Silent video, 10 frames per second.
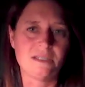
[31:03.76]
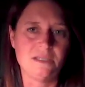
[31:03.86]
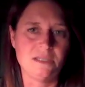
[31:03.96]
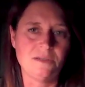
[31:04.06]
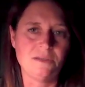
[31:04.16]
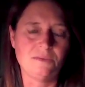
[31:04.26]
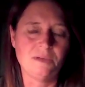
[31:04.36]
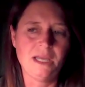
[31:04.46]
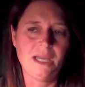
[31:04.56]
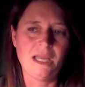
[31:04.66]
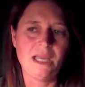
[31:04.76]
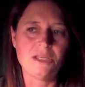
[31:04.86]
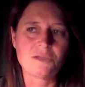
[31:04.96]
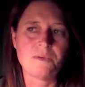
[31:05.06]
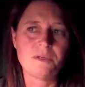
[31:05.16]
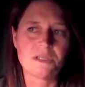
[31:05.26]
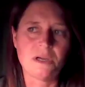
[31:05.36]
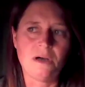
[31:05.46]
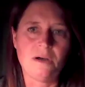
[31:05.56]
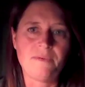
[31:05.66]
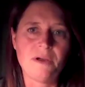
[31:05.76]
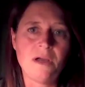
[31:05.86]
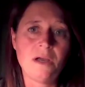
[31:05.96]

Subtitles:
to do is resolve